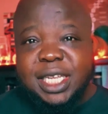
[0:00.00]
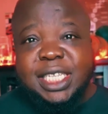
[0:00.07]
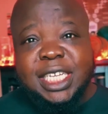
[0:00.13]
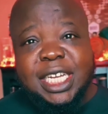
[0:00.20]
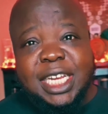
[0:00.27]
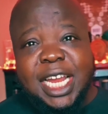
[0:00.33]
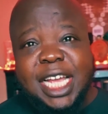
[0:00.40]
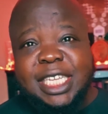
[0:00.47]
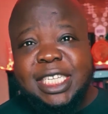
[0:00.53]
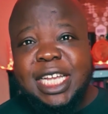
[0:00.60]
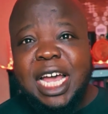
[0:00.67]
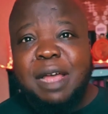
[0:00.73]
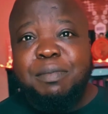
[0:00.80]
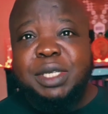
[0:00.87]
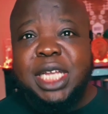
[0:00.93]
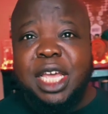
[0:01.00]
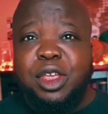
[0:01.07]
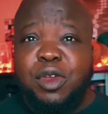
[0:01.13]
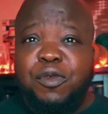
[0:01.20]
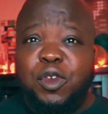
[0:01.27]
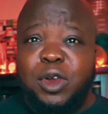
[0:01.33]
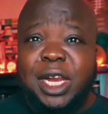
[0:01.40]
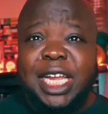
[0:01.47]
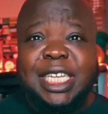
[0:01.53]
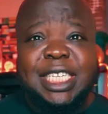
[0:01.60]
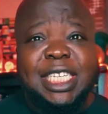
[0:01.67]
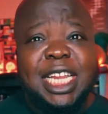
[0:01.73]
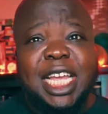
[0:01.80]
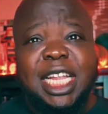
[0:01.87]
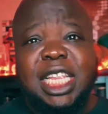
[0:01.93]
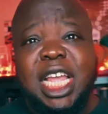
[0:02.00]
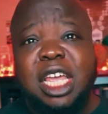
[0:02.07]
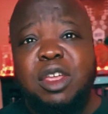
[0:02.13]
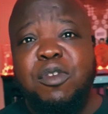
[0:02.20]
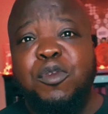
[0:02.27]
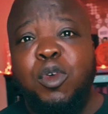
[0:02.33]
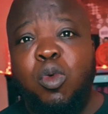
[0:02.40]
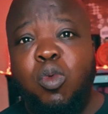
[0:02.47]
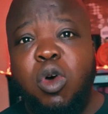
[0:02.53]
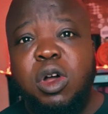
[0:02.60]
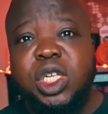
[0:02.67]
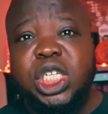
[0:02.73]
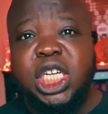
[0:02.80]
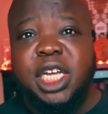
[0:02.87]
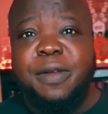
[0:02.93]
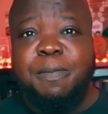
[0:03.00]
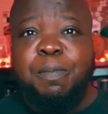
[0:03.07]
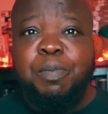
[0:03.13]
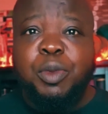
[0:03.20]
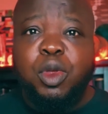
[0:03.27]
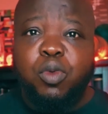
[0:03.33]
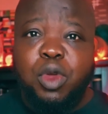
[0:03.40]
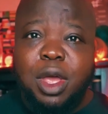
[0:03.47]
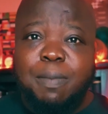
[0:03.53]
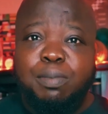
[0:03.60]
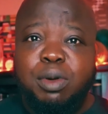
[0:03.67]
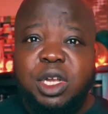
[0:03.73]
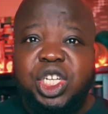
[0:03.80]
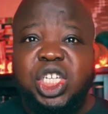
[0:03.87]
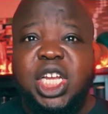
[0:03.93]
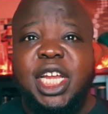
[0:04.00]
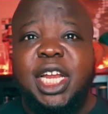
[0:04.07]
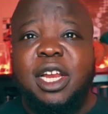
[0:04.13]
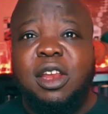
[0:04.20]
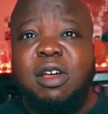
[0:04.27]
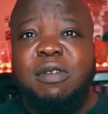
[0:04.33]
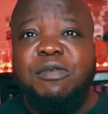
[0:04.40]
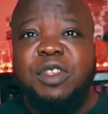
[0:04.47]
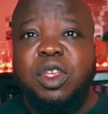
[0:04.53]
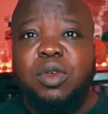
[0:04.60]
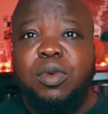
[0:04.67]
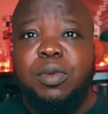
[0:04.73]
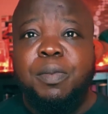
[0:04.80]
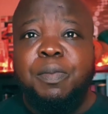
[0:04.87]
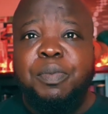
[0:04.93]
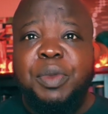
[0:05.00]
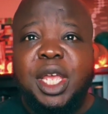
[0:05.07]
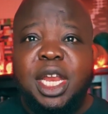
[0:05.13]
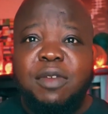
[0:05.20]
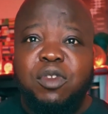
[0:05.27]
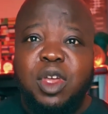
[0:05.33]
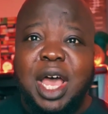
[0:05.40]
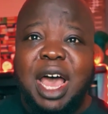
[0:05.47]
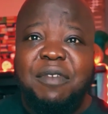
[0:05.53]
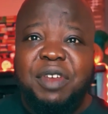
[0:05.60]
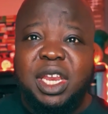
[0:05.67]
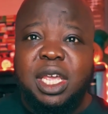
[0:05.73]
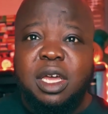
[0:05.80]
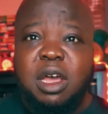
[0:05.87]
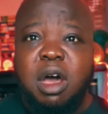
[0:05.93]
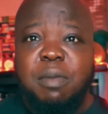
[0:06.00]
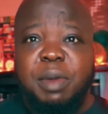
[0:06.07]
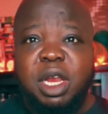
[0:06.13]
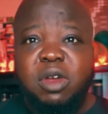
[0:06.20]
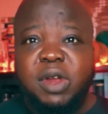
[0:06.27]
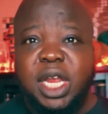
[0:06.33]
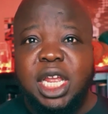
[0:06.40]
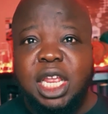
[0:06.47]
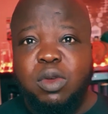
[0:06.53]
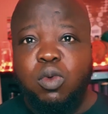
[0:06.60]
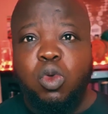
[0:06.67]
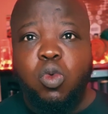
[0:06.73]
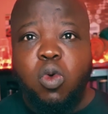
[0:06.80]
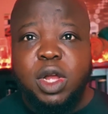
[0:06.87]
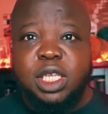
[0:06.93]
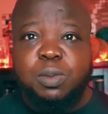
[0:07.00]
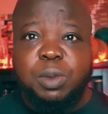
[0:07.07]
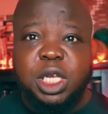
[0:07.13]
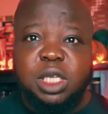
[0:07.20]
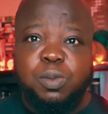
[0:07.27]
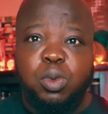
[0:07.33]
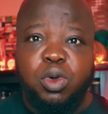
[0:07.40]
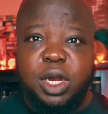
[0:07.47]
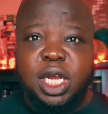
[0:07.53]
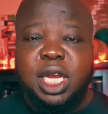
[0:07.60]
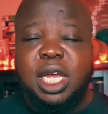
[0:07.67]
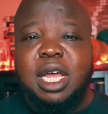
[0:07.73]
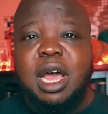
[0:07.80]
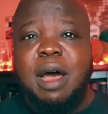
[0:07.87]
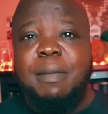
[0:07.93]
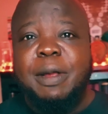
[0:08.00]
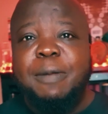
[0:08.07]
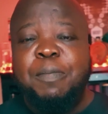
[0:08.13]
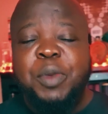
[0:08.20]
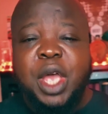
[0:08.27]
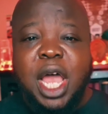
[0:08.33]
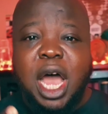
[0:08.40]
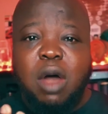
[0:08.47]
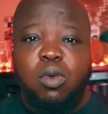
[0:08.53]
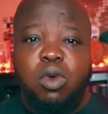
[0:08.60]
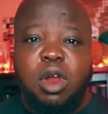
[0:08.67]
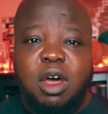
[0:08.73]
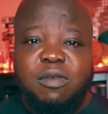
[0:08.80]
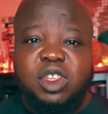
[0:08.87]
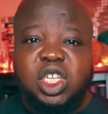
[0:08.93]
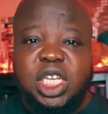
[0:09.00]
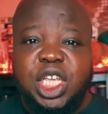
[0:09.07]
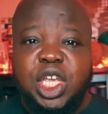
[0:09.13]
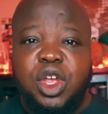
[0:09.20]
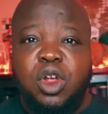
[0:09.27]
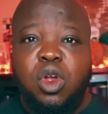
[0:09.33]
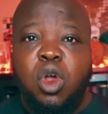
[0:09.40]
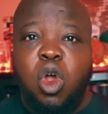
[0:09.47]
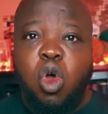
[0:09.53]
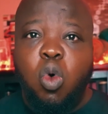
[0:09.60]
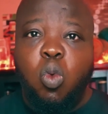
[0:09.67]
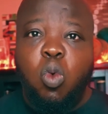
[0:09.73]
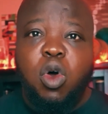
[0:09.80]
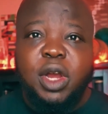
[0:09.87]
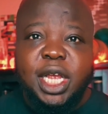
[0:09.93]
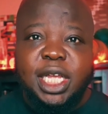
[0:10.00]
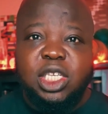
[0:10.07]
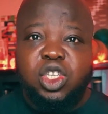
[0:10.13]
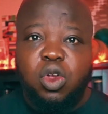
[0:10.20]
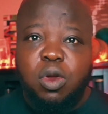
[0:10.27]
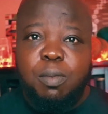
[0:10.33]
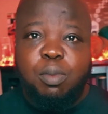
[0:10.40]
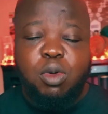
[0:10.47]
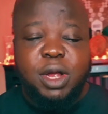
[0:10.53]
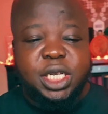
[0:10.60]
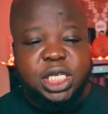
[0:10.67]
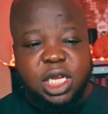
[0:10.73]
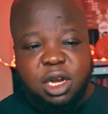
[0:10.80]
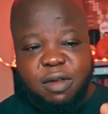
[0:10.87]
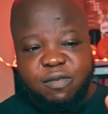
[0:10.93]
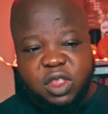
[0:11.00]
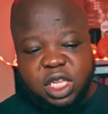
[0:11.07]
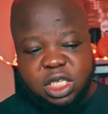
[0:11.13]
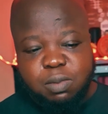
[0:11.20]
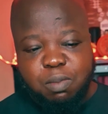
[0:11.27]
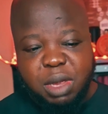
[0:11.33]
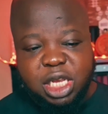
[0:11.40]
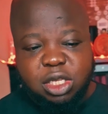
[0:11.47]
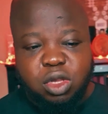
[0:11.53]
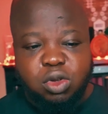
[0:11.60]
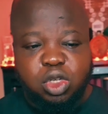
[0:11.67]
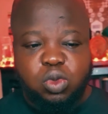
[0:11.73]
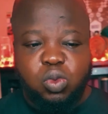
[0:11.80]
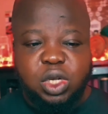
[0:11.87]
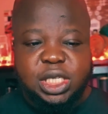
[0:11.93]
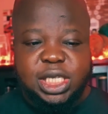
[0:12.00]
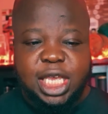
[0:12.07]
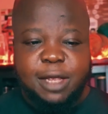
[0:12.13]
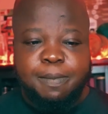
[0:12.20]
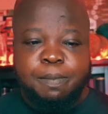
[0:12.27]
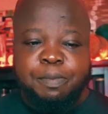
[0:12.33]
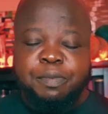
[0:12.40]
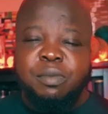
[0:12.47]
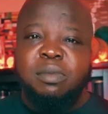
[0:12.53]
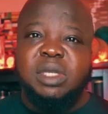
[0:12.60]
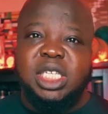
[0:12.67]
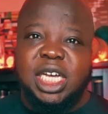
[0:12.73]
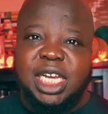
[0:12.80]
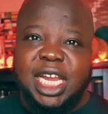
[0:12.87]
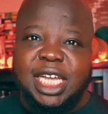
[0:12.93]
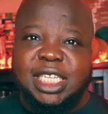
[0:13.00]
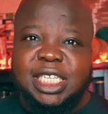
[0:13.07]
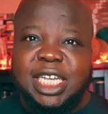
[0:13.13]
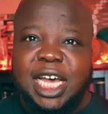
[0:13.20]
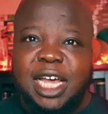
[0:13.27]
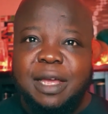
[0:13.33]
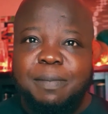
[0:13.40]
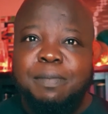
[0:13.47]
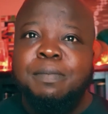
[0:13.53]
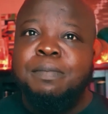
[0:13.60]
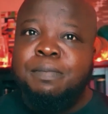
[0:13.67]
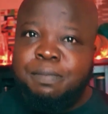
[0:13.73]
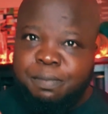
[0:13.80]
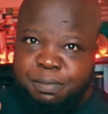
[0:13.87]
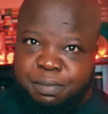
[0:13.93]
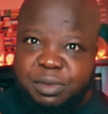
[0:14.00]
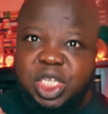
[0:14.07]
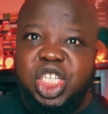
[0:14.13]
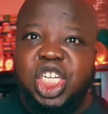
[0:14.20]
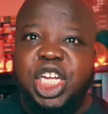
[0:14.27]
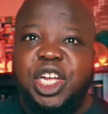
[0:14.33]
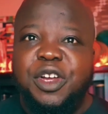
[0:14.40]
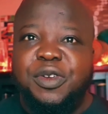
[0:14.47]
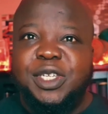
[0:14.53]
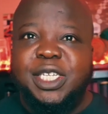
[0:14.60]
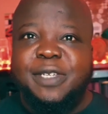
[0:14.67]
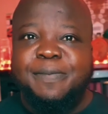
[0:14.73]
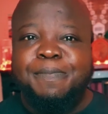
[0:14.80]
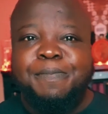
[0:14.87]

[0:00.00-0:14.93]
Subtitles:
Till next time, thank you for listening. Thank you for watching. We appreciate and love you. And if you have any comment or any request, please put it in the comment. I would love to hear what is your impression of this Michter's whiskey. Till next time, cheers.